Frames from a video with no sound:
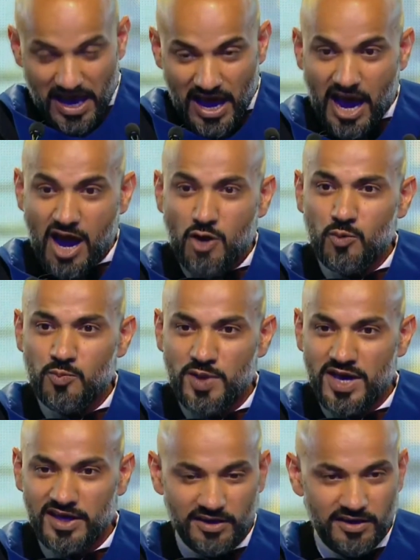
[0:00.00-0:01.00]
How
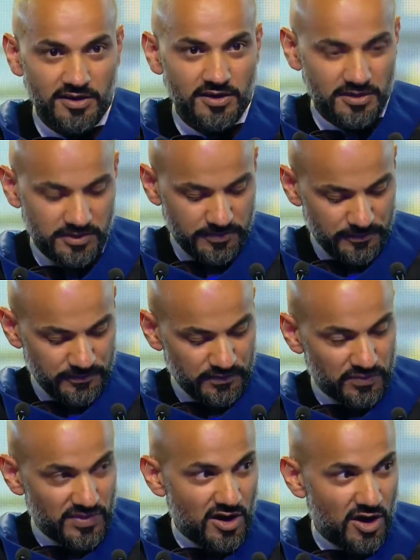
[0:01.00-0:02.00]
big
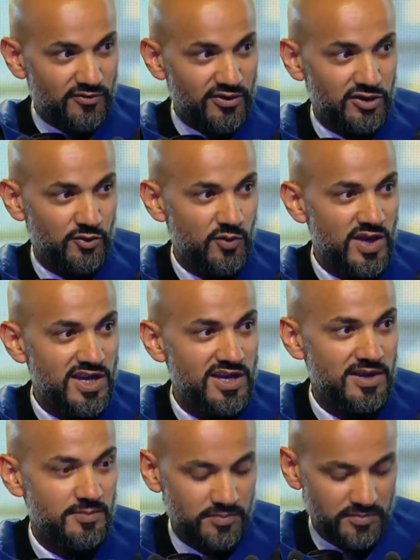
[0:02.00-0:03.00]
of a
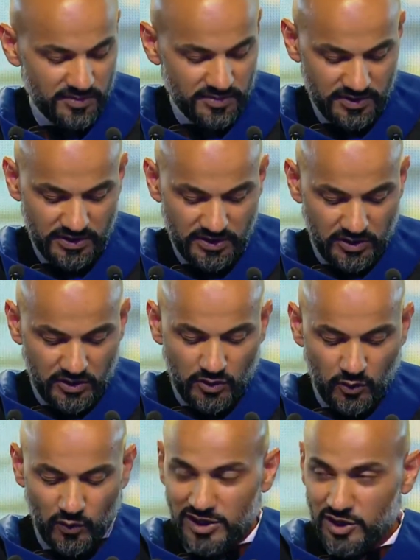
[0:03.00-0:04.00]
dream
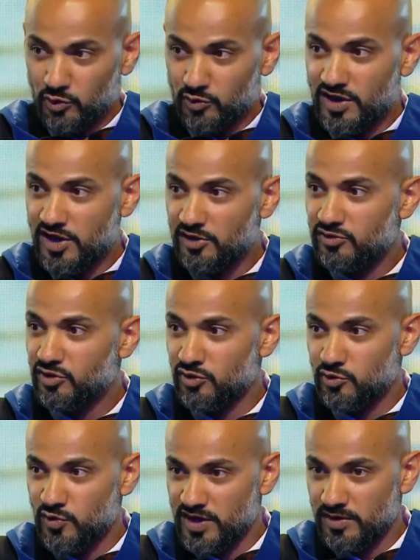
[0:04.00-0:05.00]
will you dare to
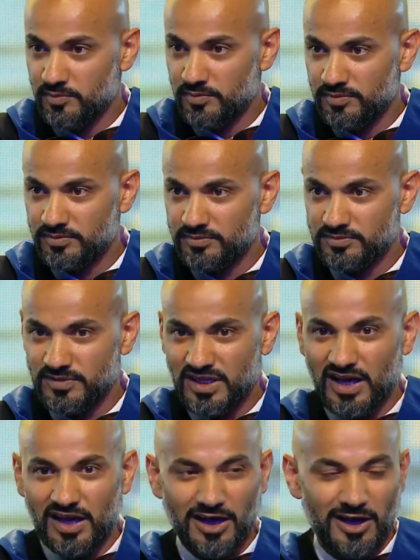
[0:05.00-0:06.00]
dream?
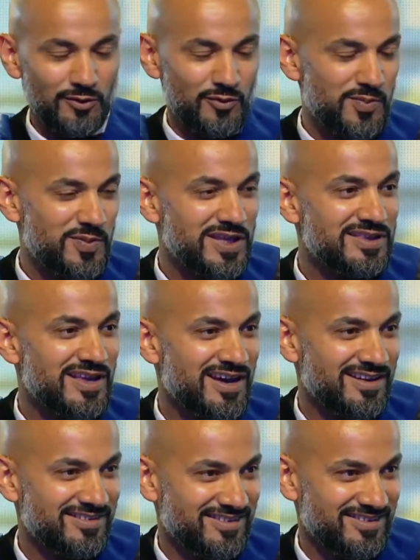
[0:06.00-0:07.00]
I'll repeat
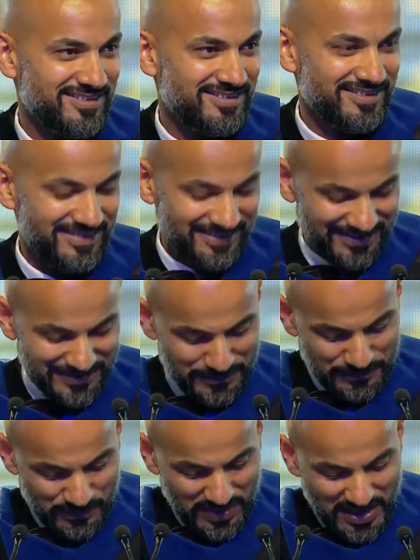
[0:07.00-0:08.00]
that.
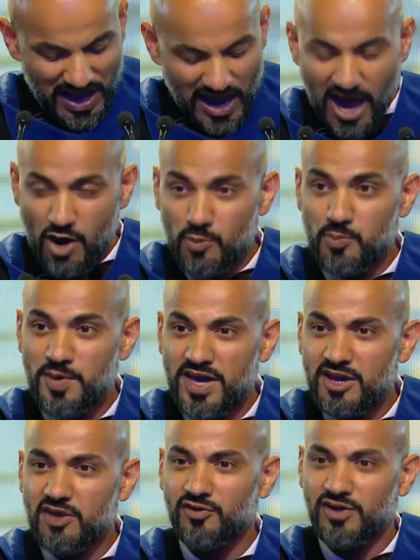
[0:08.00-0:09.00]
How
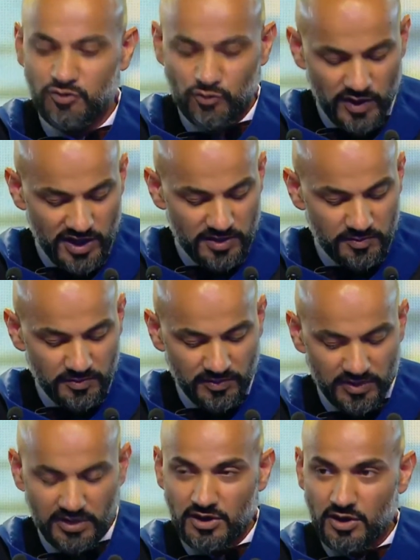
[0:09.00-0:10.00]
big of a
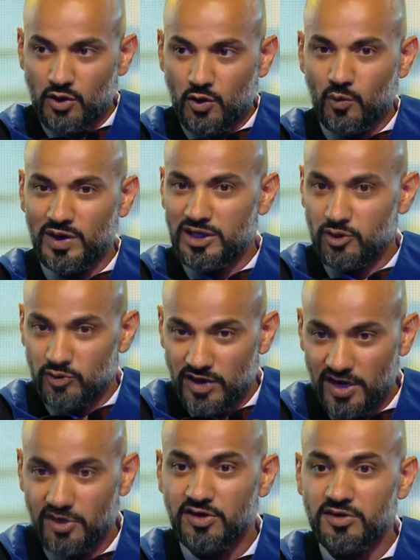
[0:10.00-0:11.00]
dream will you
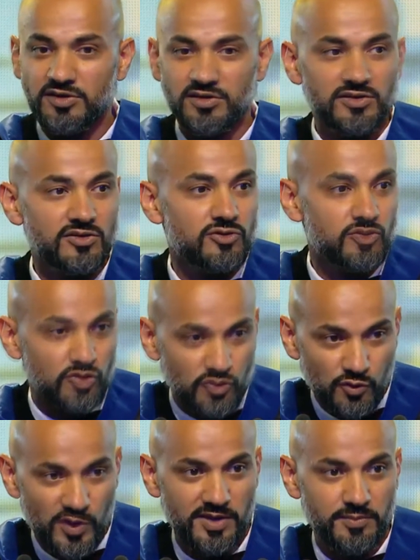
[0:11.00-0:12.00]
dare to
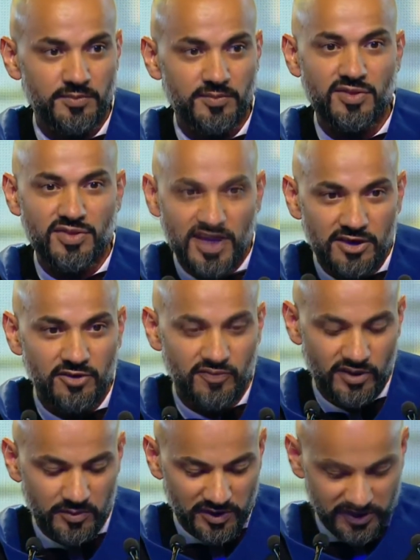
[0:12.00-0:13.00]
dream? Thank you
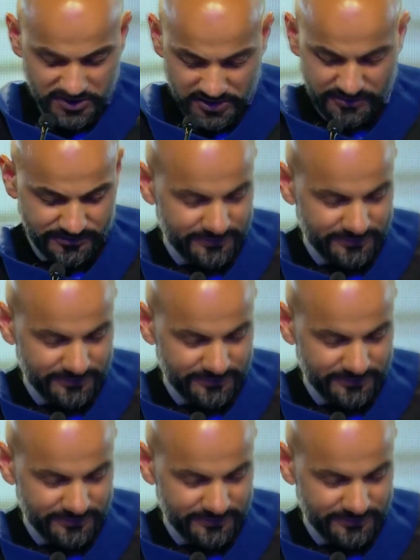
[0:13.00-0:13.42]
very much.